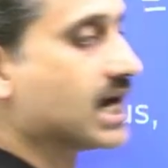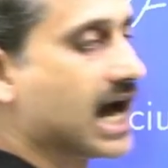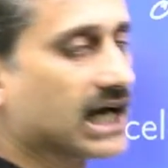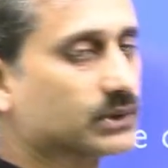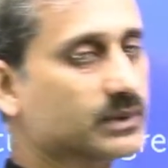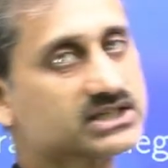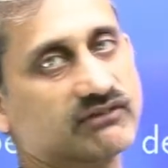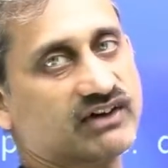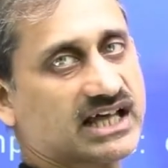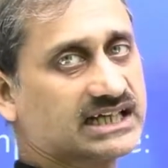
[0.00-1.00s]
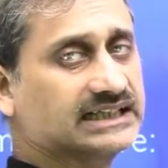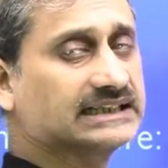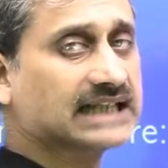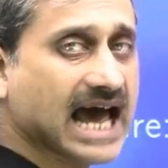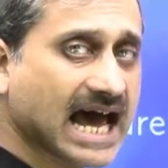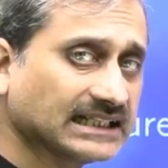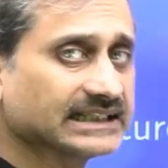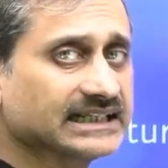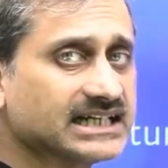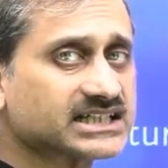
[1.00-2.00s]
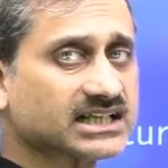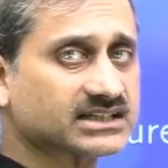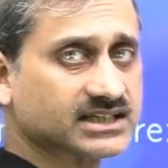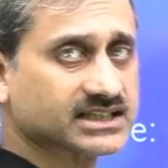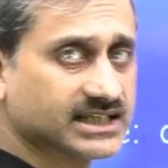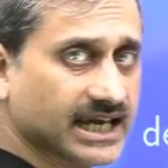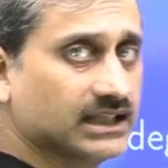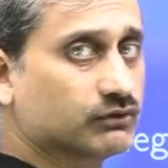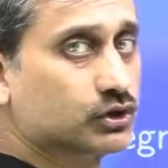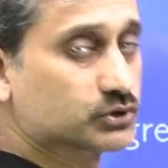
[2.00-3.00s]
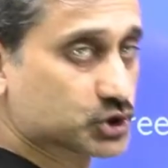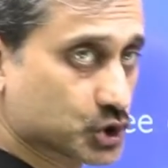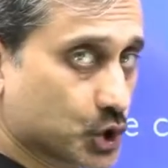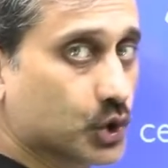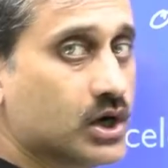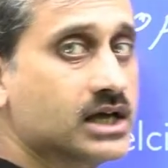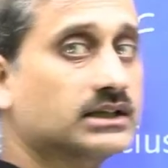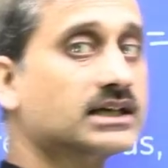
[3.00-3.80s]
at which the Fahrenheit and degree Celsius scale would show the